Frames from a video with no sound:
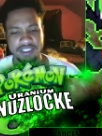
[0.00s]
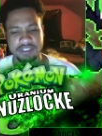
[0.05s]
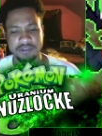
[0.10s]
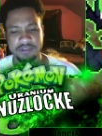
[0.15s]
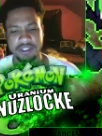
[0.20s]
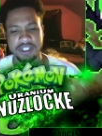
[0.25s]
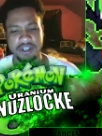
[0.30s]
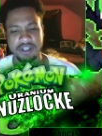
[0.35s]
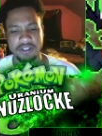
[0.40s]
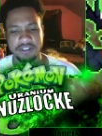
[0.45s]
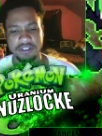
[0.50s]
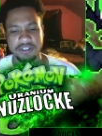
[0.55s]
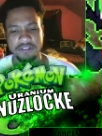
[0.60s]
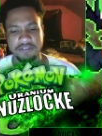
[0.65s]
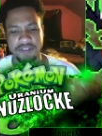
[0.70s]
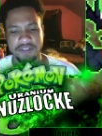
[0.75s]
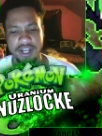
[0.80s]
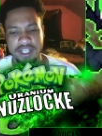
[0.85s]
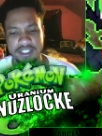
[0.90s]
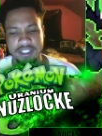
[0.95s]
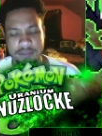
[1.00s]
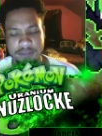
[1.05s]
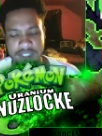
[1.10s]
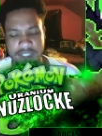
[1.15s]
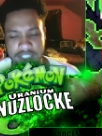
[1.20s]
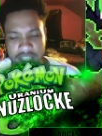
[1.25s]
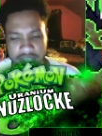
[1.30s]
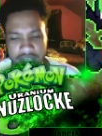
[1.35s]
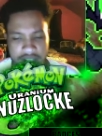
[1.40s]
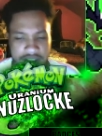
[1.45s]
You can also find them in
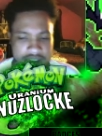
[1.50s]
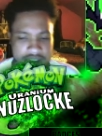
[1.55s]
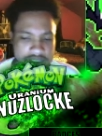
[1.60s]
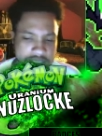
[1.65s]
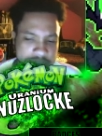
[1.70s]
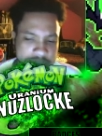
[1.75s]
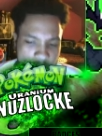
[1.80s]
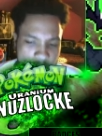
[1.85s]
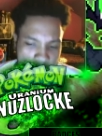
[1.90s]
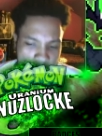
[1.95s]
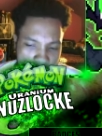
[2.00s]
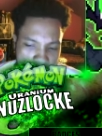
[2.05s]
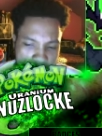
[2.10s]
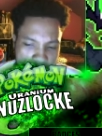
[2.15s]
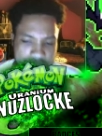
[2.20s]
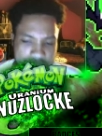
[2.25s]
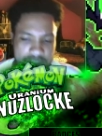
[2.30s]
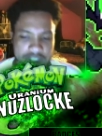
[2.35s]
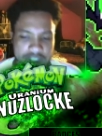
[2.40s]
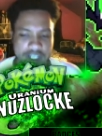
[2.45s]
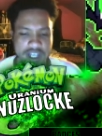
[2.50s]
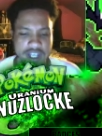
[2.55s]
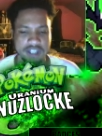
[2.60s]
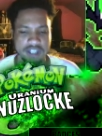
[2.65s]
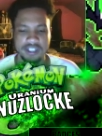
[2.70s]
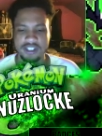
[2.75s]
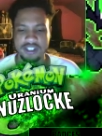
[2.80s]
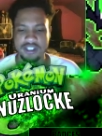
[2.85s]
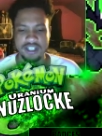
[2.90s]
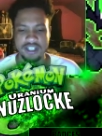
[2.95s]
caves and water
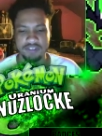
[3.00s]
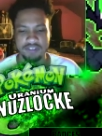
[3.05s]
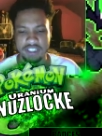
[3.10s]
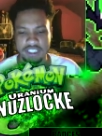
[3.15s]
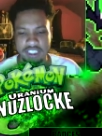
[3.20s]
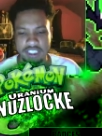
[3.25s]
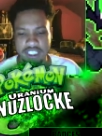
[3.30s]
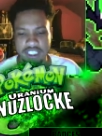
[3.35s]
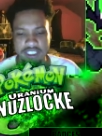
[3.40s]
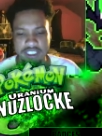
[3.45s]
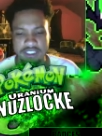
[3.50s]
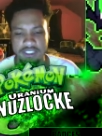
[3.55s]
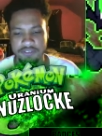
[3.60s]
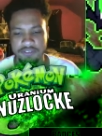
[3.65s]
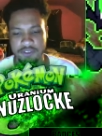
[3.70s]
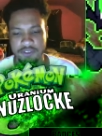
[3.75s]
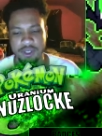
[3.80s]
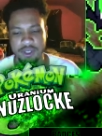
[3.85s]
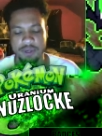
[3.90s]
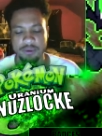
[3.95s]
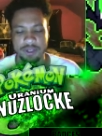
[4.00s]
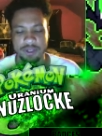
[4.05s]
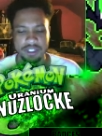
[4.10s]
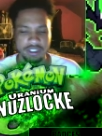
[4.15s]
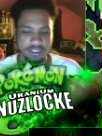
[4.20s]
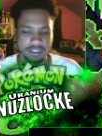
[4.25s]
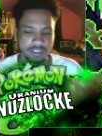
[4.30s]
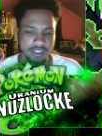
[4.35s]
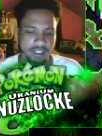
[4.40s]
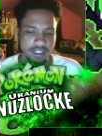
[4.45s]
and even cities if you know where to
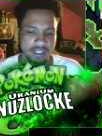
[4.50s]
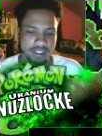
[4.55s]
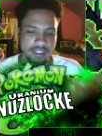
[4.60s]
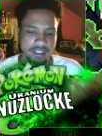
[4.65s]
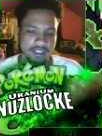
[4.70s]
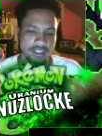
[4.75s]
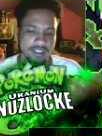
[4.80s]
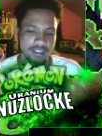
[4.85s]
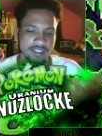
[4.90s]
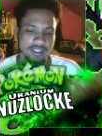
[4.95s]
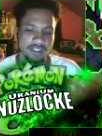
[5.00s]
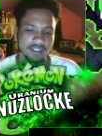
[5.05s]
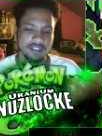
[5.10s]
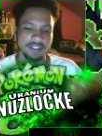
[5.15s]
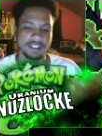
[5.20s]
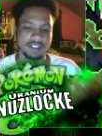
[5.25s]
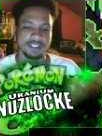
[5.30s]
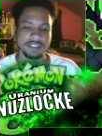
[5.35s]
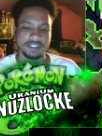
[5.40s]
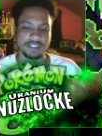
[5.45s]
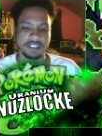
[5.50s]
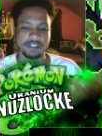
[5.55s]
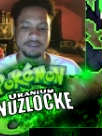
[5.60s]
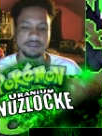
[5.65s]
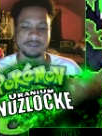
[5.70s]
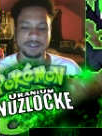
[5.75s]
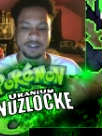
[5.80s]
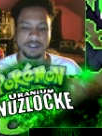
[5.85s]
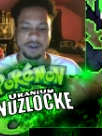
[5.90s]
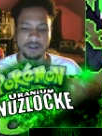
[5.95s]
look. Still,
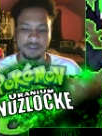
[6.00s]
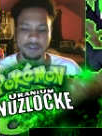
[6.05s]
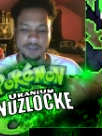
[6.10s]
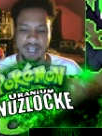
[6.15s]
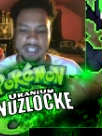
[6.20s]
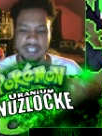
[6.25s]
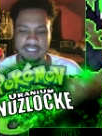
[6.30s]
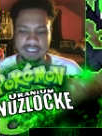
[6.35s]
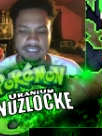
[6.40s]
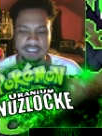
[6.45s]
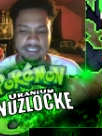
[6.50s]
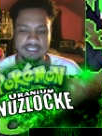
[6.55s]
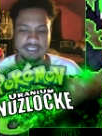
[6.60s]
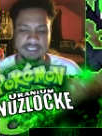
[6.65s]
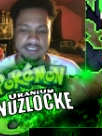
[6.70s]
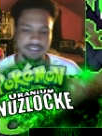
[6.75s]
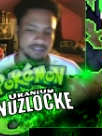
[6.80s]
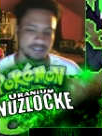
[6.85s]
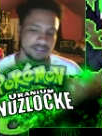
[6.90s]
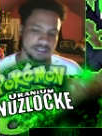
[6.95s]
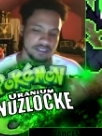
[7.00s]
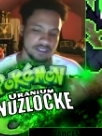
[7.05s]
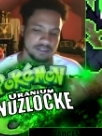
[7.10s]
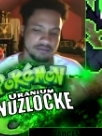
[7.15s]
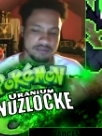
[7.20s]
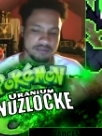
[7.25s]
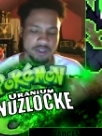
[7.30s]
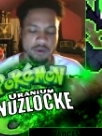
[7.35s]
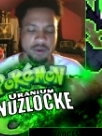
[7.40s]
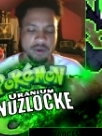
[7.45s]
tall grass is
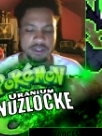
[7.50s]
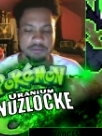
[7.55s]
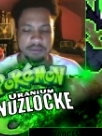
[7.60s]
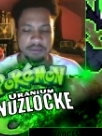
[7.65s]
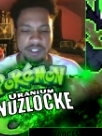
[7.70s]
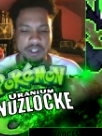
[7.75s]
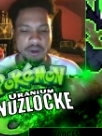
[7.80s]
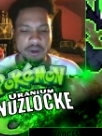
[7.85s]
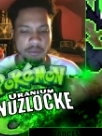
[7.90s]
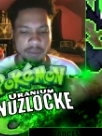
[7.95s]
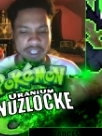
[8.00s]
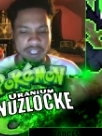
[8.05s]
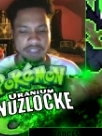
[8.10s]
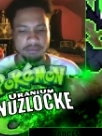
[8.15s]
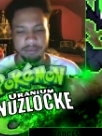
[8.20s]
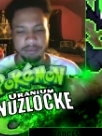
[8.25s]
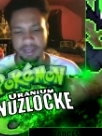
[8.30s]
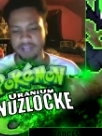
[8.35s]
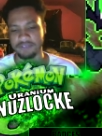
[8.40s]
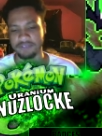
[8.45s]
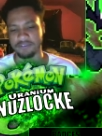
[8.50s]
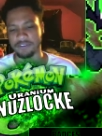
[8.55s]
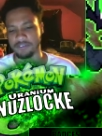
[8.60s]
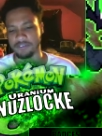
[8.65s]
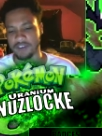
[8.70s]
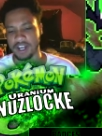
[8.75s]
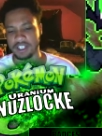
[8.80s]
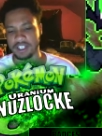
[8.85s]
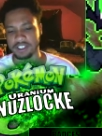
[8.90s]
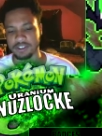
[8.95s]
going to be your best bet for
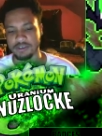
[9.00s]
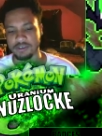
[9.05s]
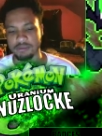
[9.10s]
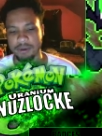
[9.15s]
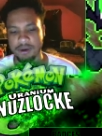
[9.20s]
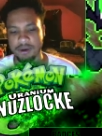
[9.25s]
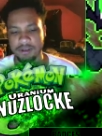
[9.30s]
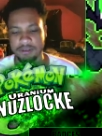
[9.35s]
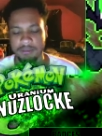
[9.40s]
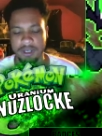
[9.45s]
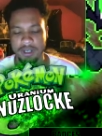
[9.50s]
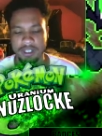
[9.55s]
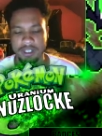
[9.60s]
finding new Pokemon.